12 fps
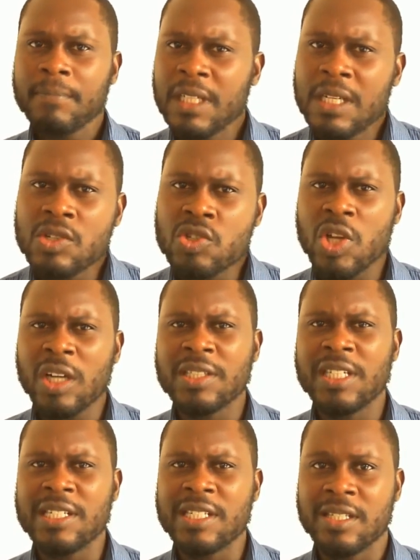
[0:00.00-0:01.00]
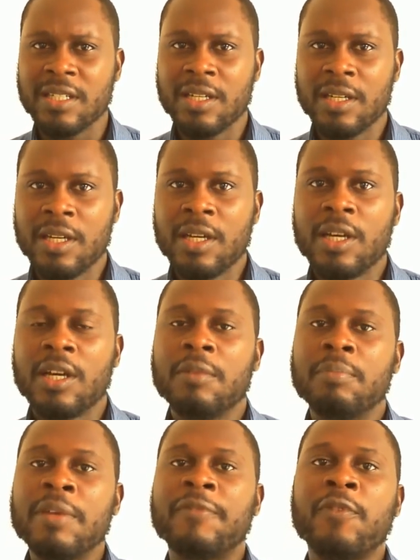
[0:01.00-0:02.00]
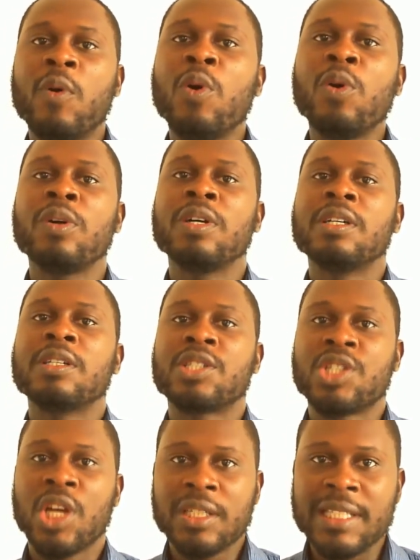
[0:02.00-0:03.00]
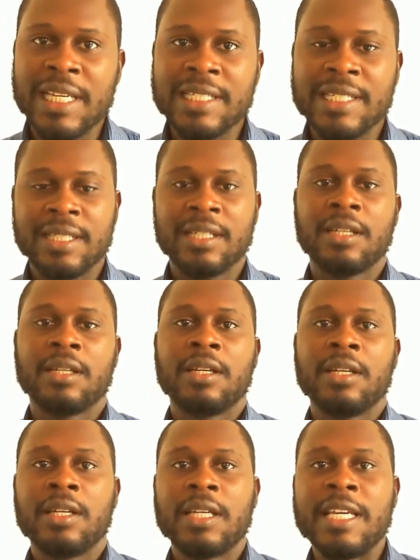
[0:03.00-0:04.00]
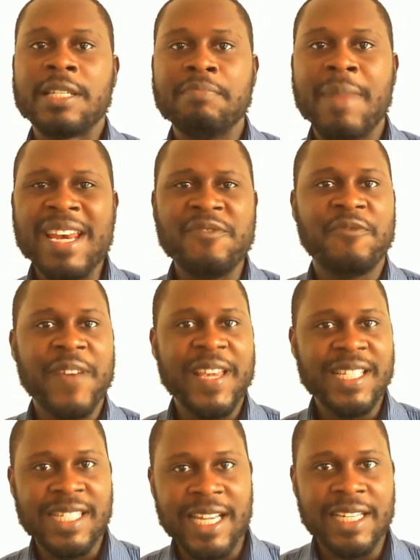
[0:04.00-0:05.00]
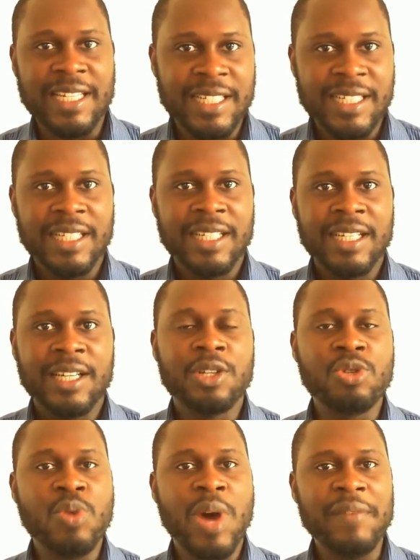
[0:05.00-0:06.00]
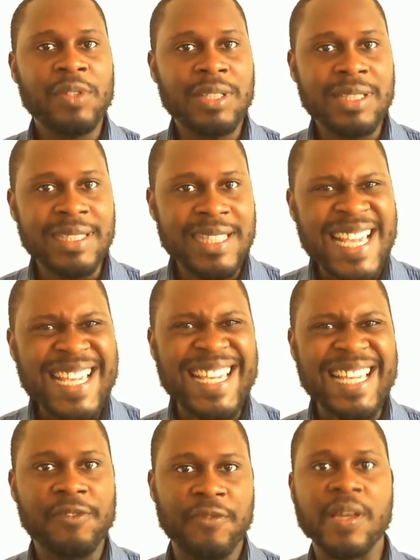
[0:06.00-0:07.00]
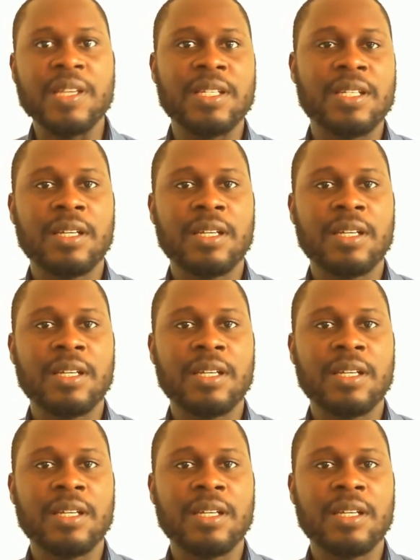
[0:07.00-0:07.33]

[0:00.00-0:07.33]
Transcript: Success, before success is manifested, you have to think it first.